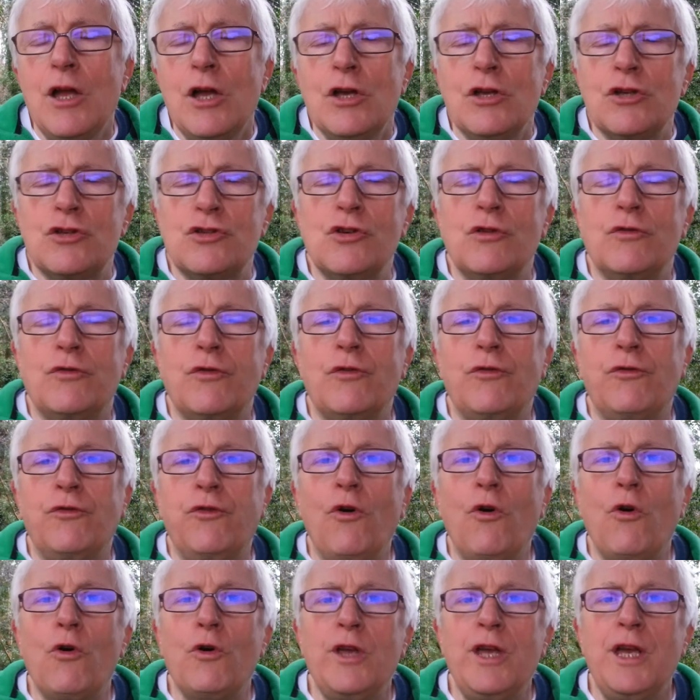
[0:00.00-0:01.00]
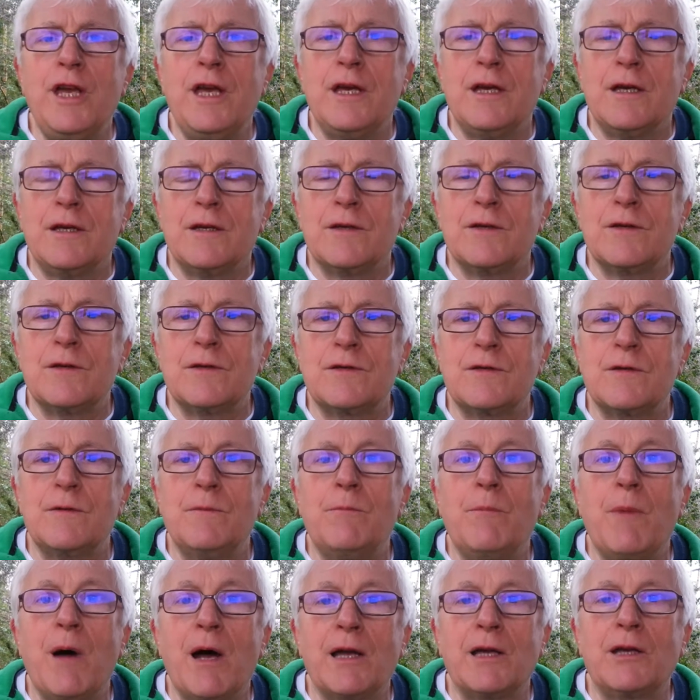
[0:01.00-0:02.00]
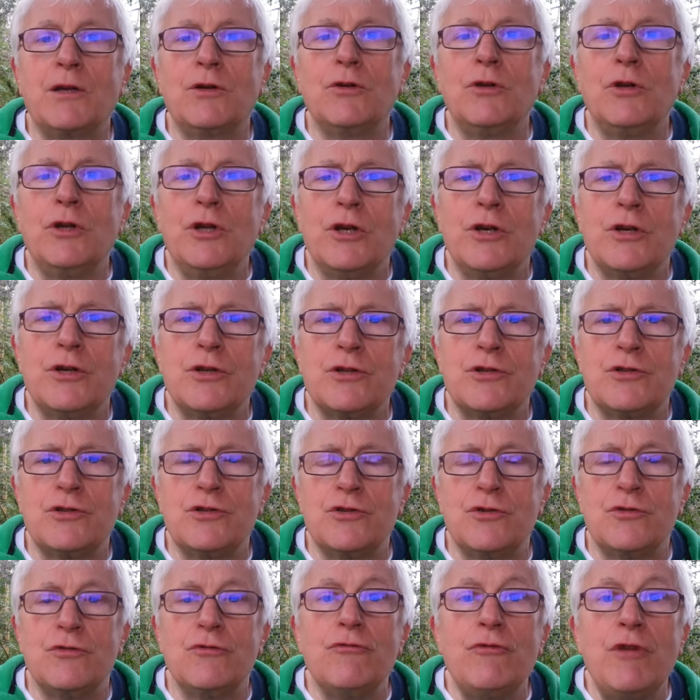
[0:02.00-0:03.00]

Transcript: So for four years, Michael learned to